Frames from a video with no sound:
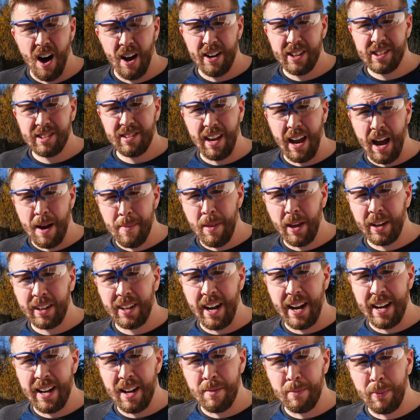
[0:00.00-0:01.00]
Honestly, I'm
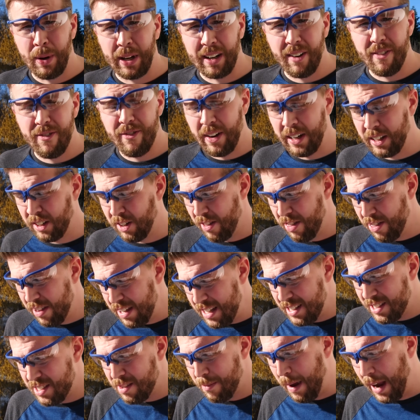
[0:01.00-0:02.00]
lucky I didn't break a finger.
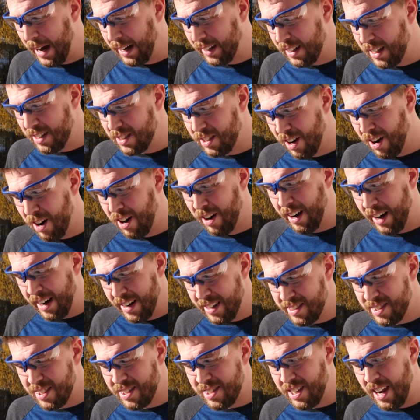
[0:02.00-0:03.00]
These magnets are
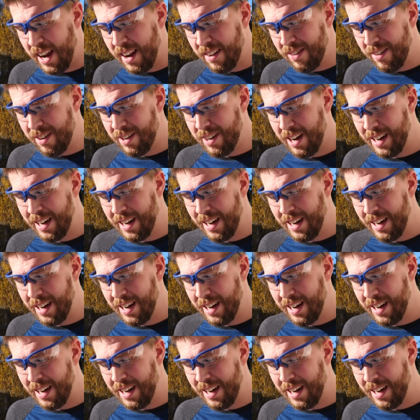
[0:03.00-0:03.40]
insanely